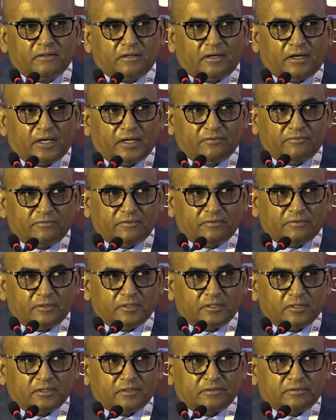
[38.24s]

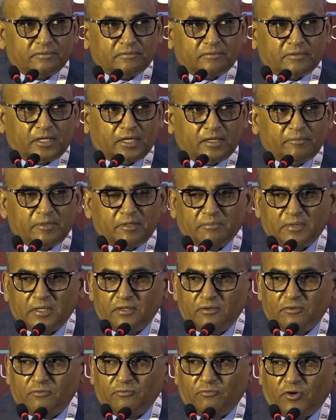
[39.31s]
I'm in
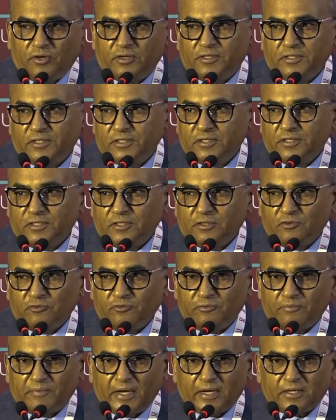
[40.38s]
my 40th year
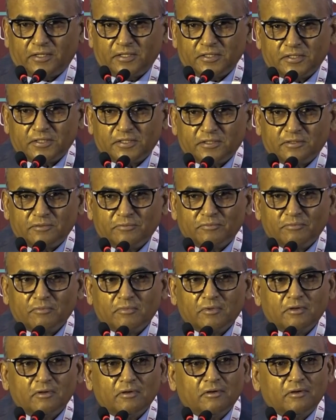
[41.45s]
of practice,
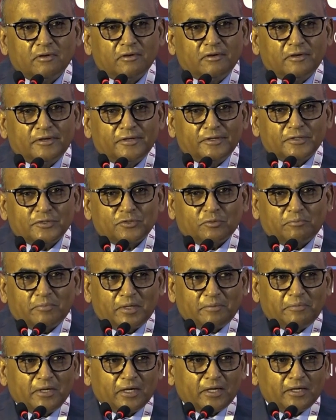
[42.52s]
so
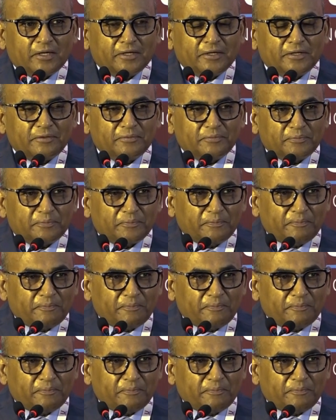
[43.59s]
maybe I can